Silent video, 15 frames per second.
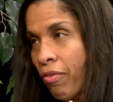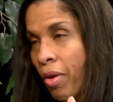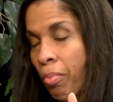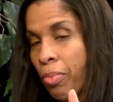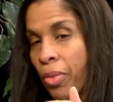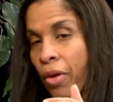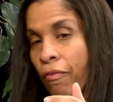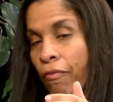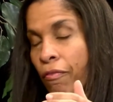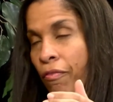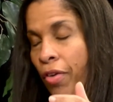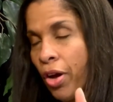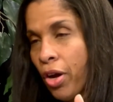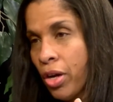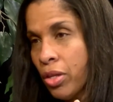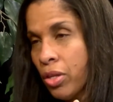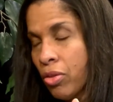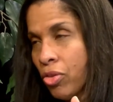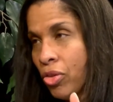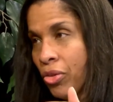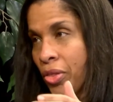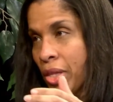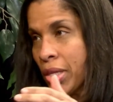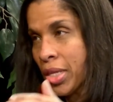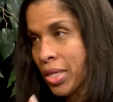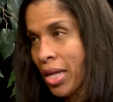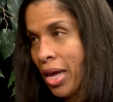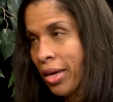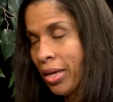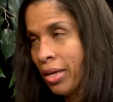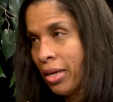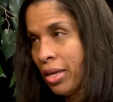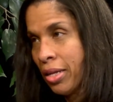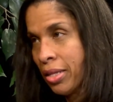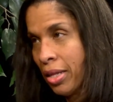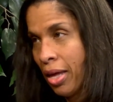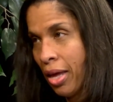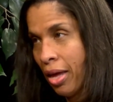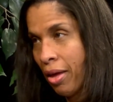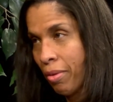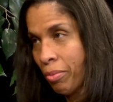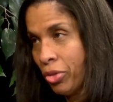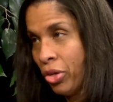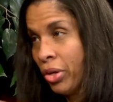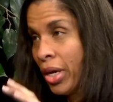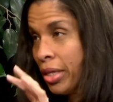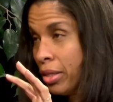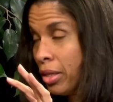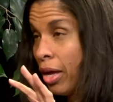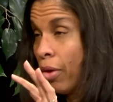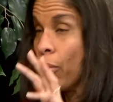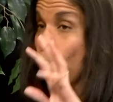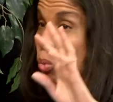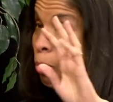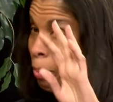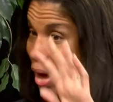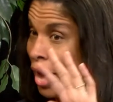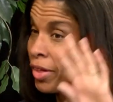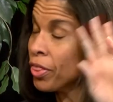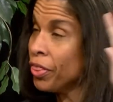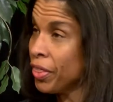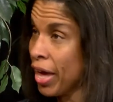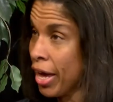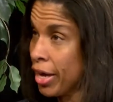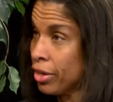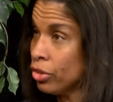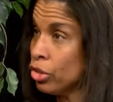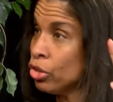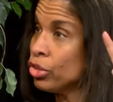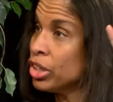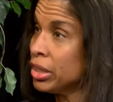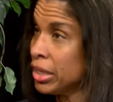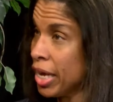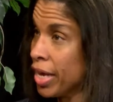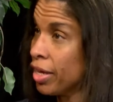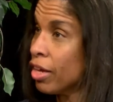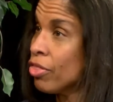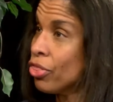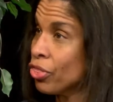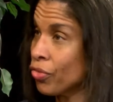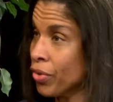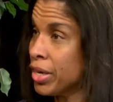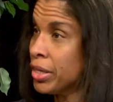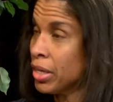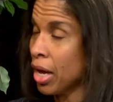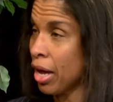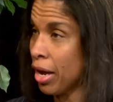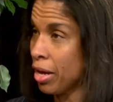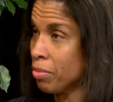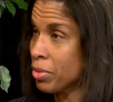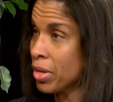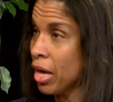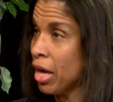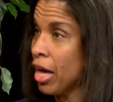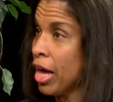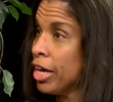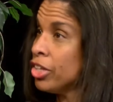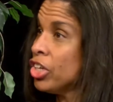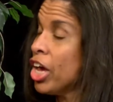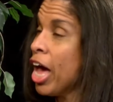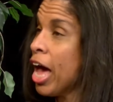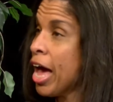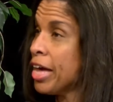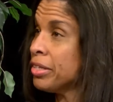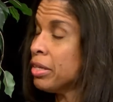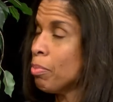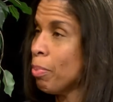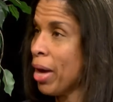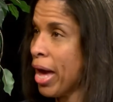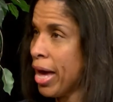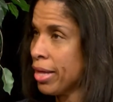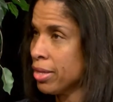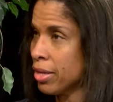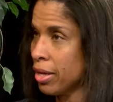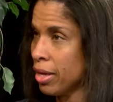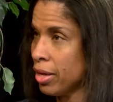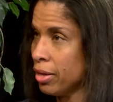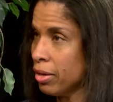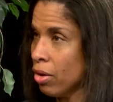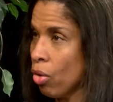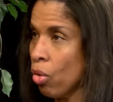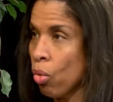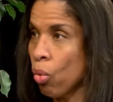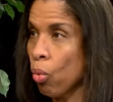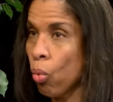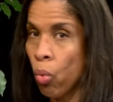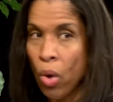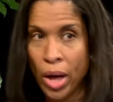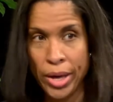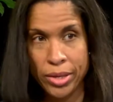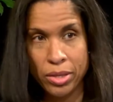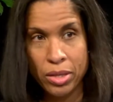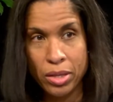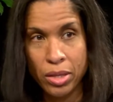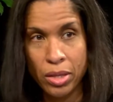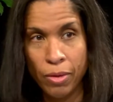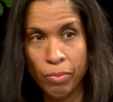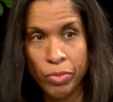From the first to the second exam, you get to, back then you could take it 3 times and you had to pass it once.